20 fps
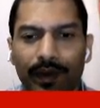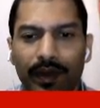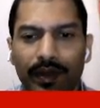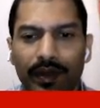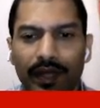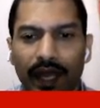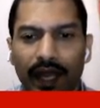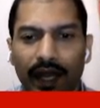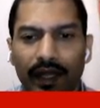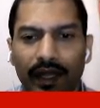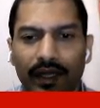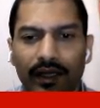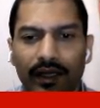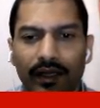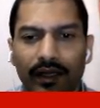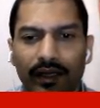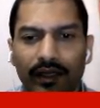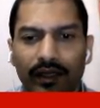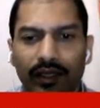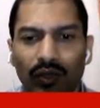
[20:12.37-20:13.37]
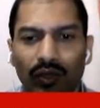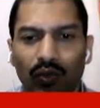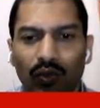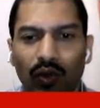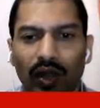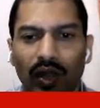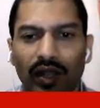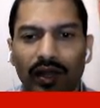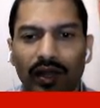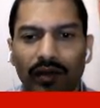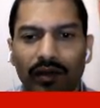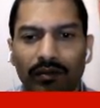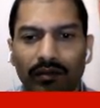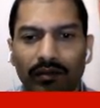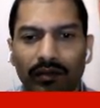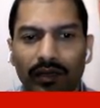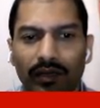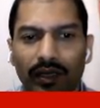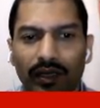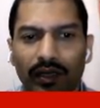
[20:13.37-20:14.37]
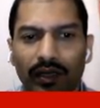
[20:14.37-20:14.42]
that the quantum